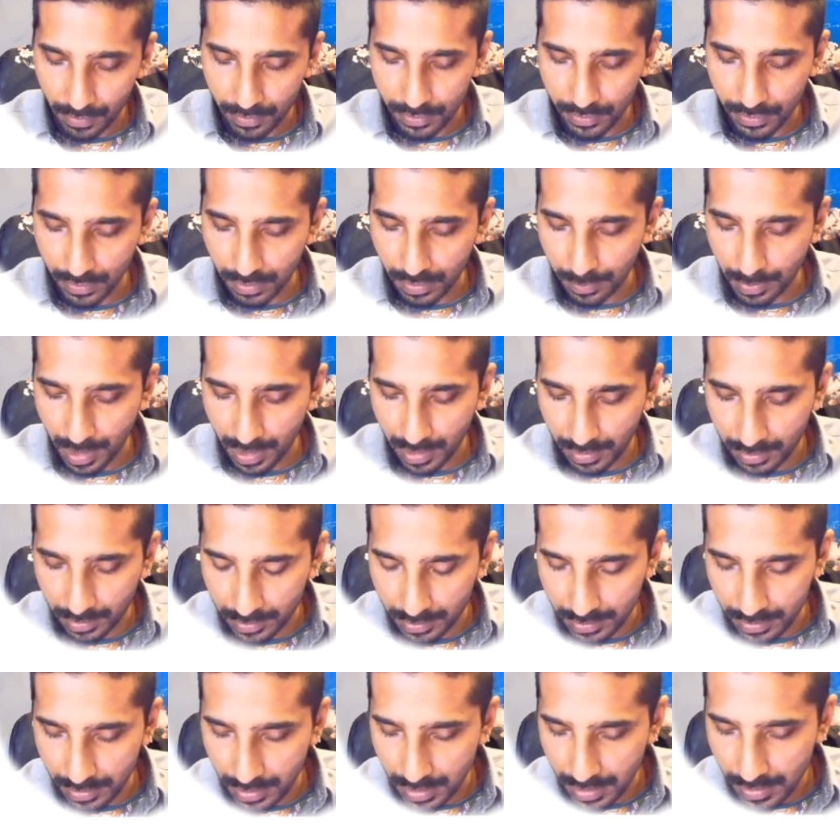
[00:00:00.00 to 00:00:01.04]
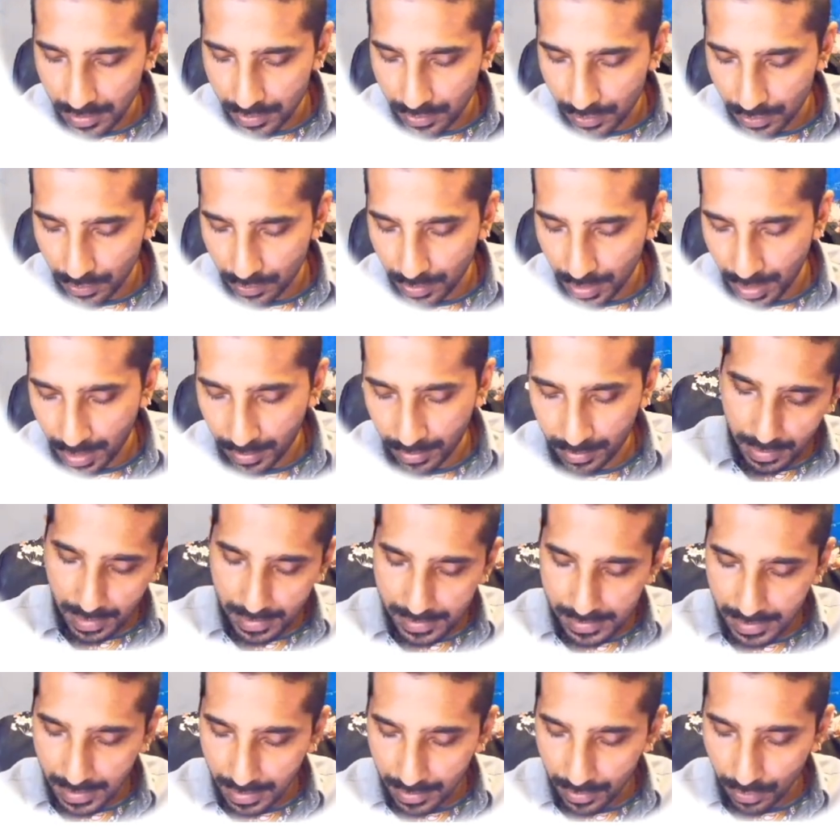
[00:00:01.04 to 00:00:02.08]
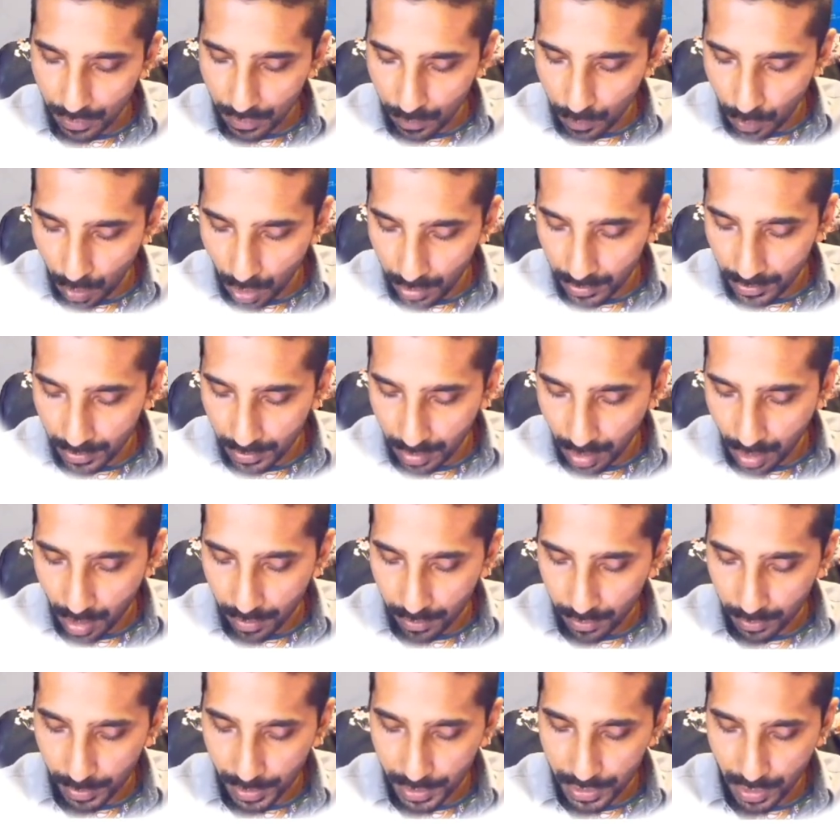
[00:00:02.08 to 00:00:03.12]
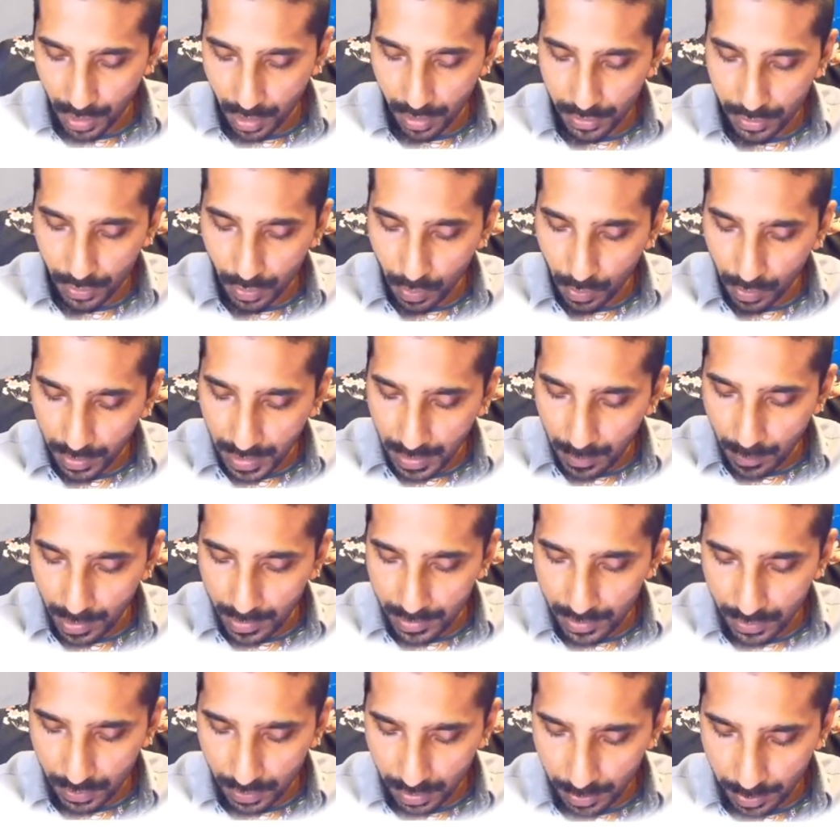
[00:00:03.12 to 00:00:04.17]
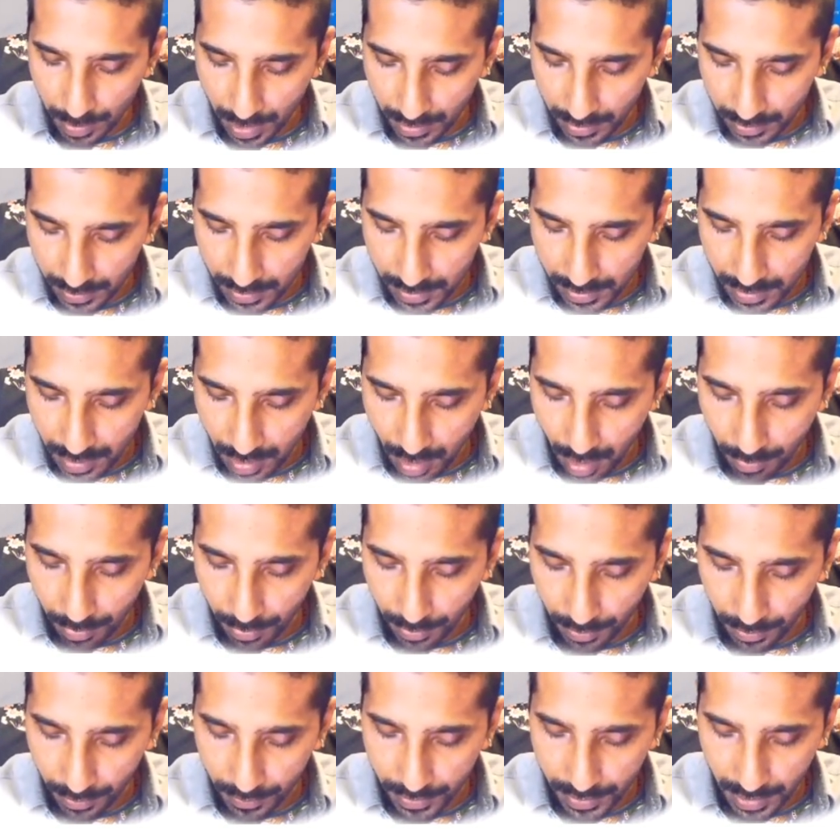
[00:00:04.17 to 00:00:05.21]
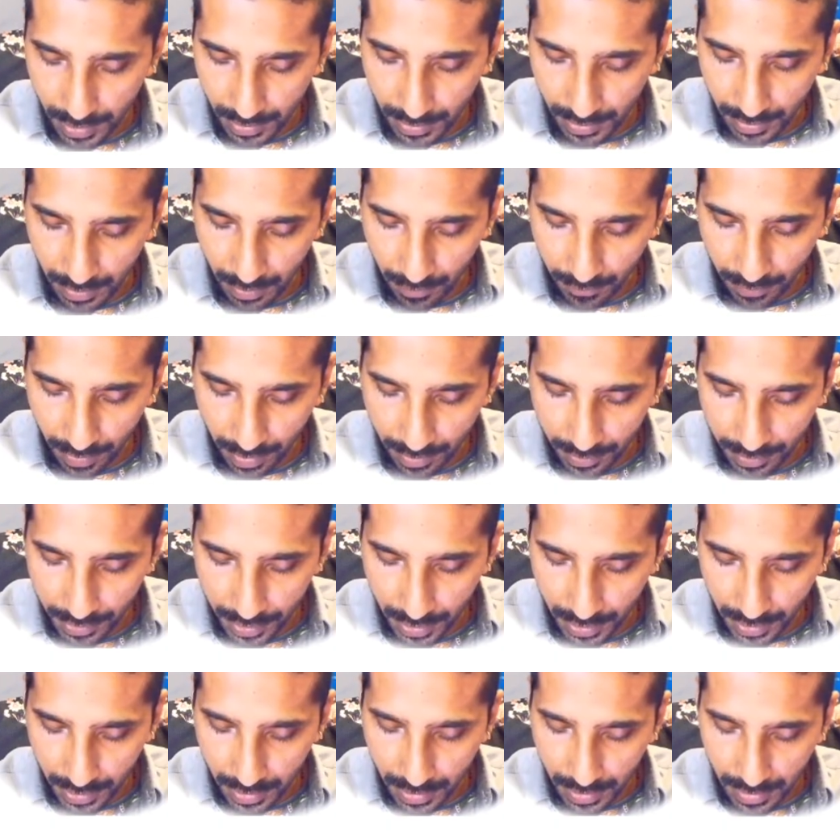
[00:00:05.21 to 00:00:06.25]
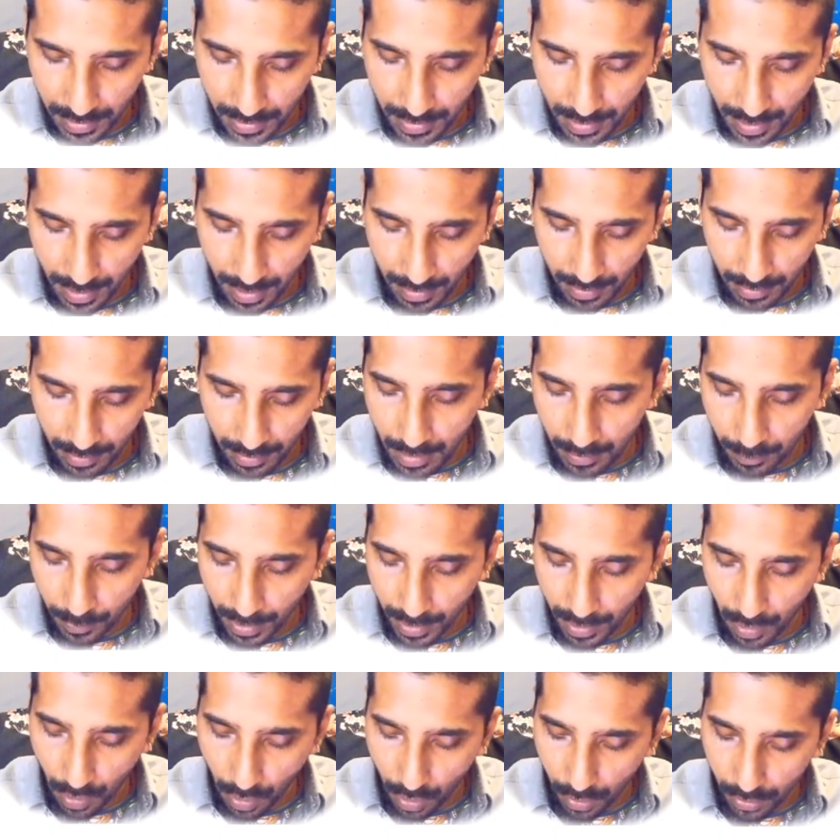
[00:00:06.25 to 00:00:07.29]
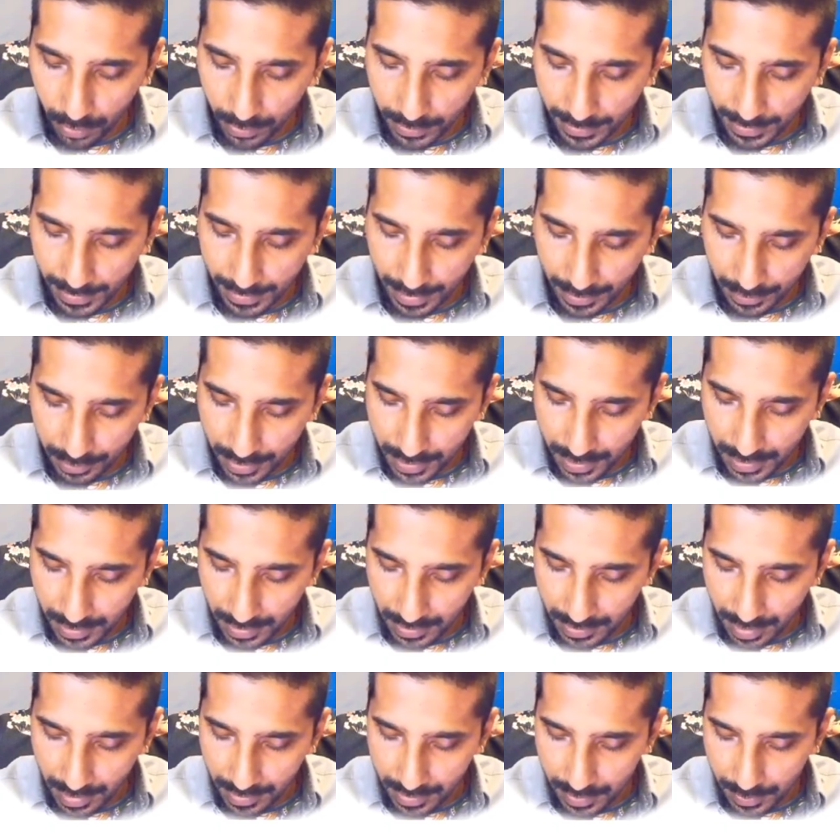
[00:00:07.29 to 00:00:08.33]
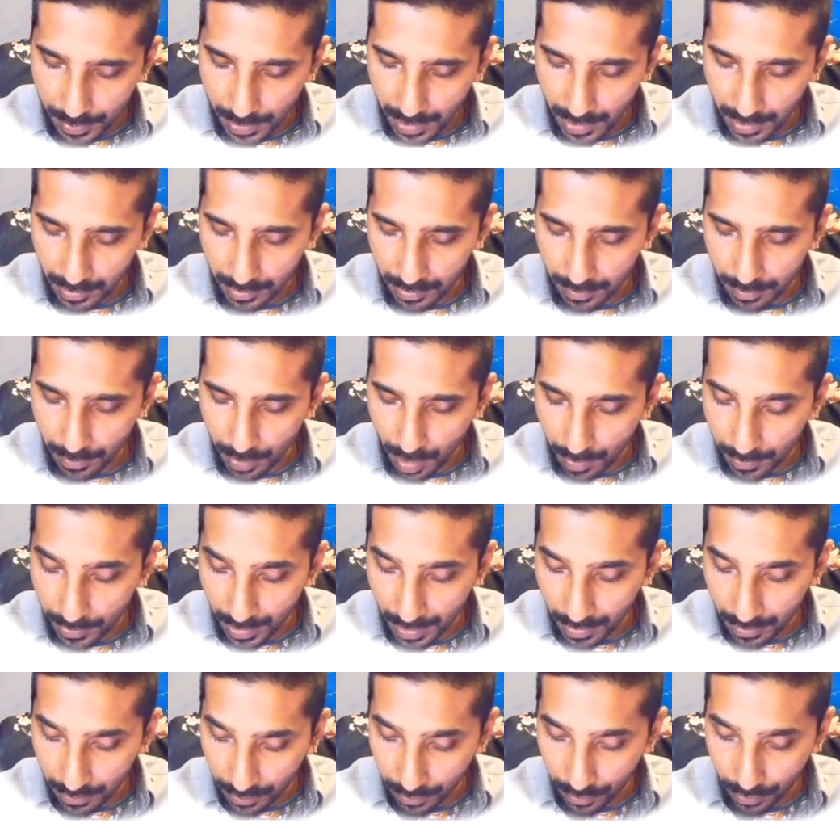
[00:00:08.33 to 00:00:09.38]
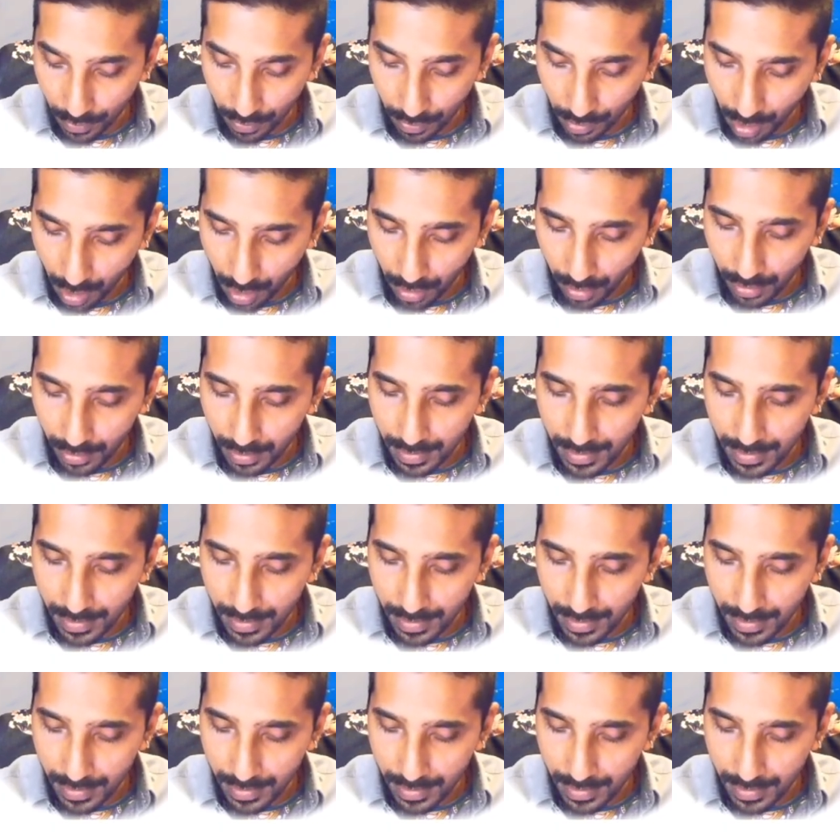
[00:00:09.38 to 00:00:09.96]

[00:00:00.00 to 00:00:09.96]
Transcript: solar panels, so that, let's say you want the car to be charged only when solar panels are producing enough energy, and that way all the electricity that is being pumped into your car